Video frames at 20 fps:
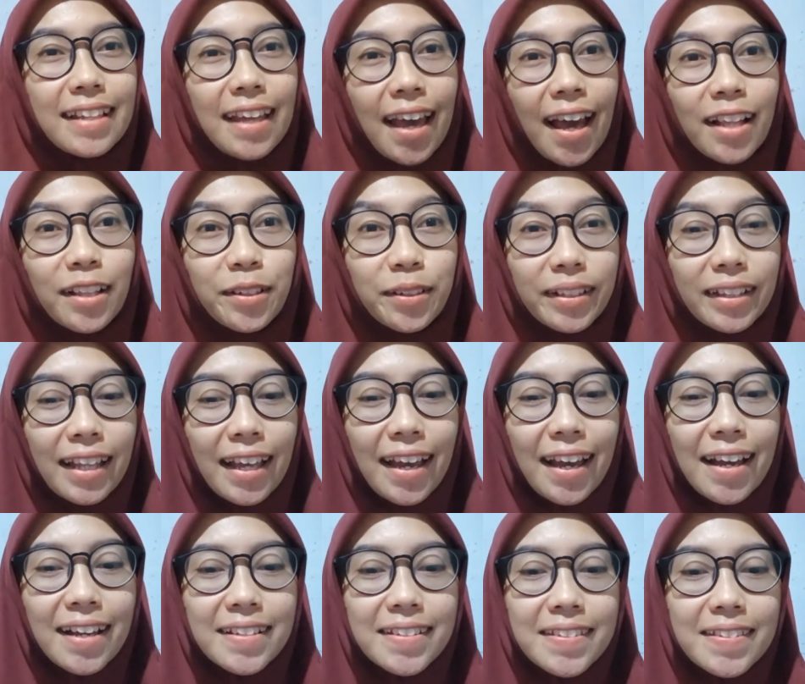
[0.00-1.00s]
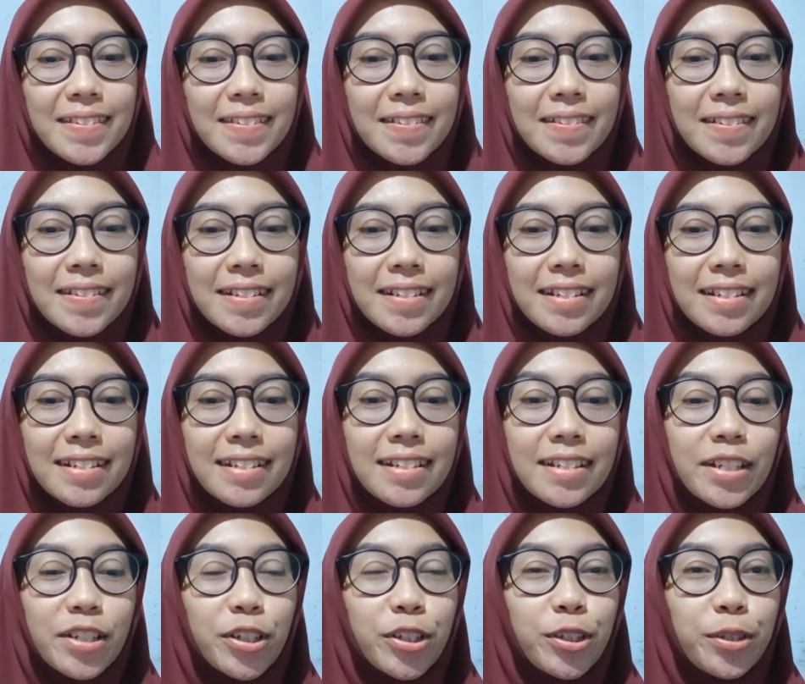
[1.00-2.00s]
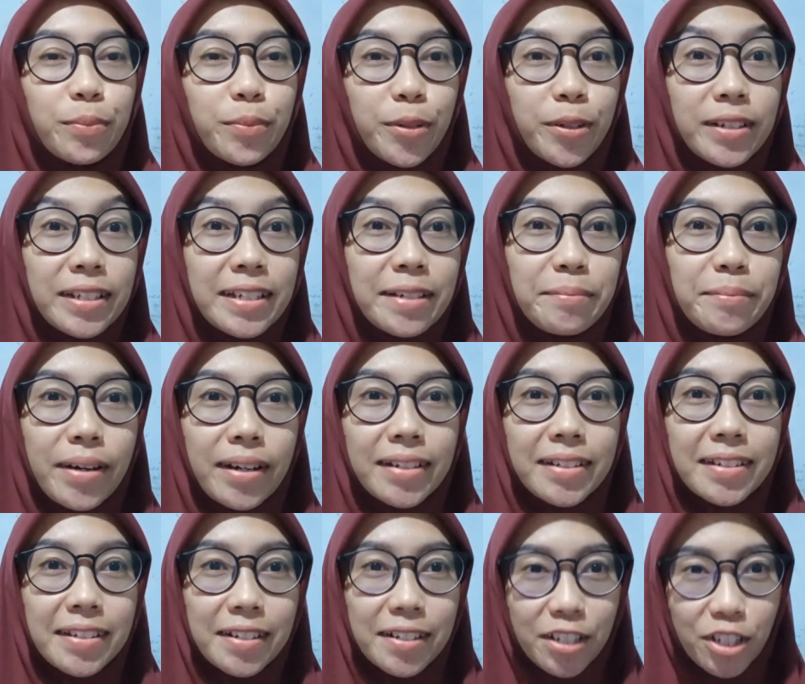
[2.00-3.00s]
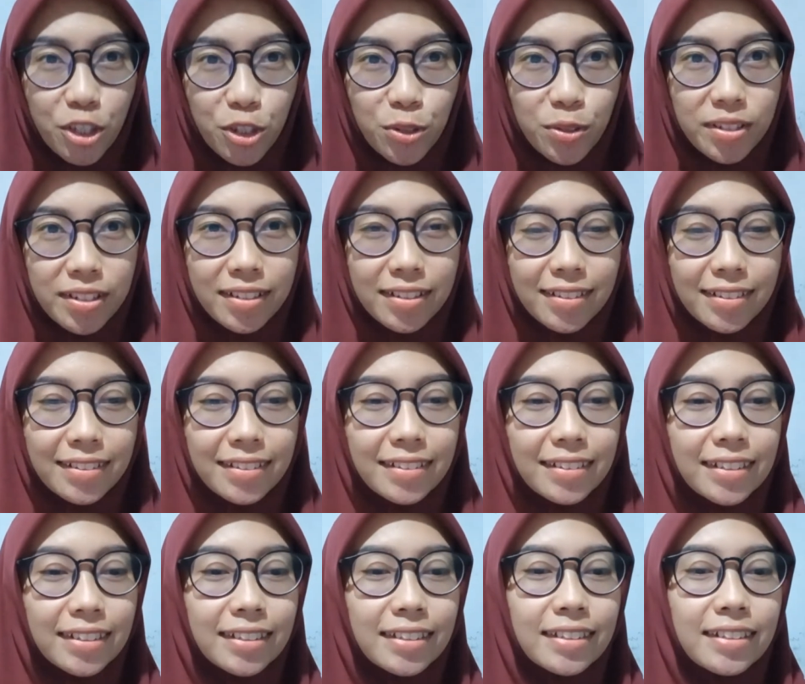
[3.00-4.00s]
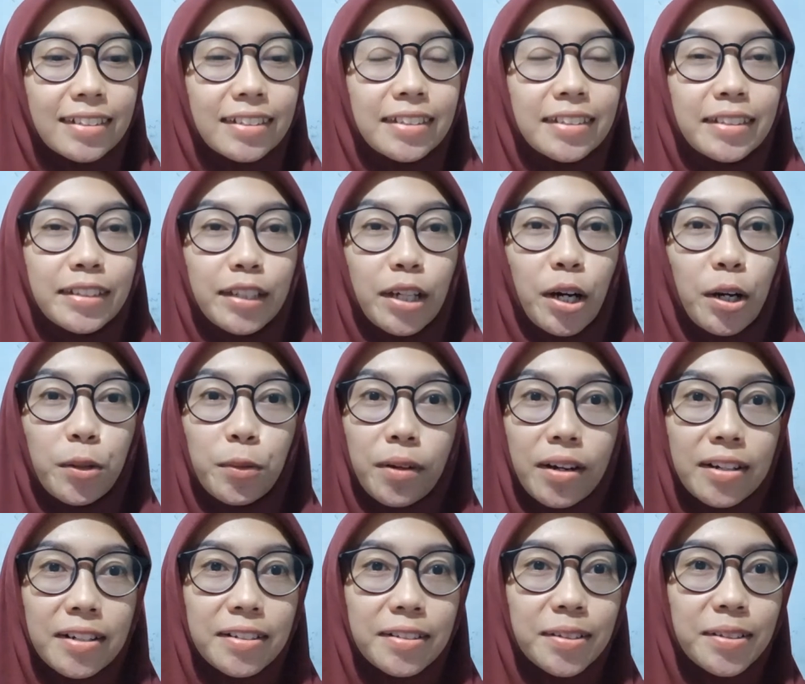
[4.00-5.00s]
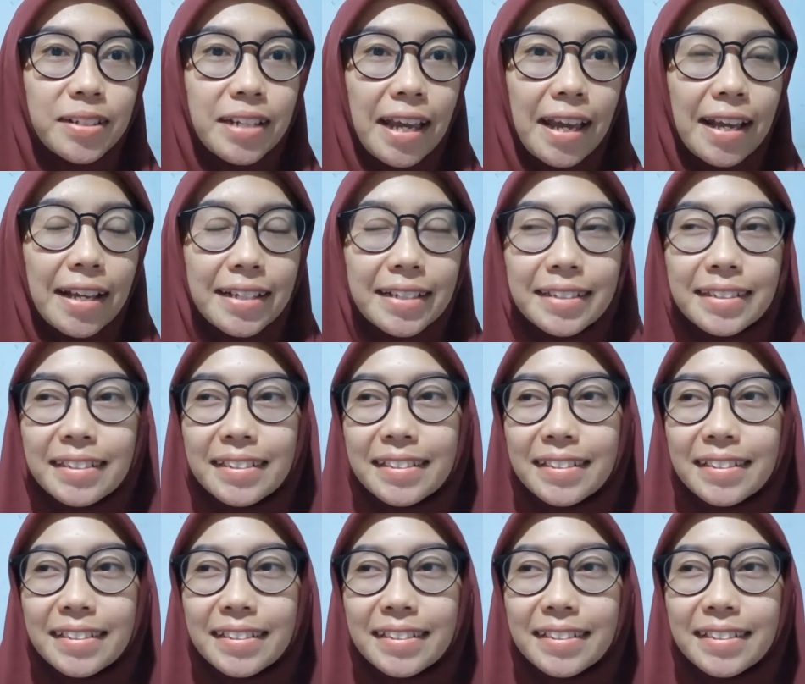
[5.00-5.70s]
Hello class. Good morning, my dear student. How are you today?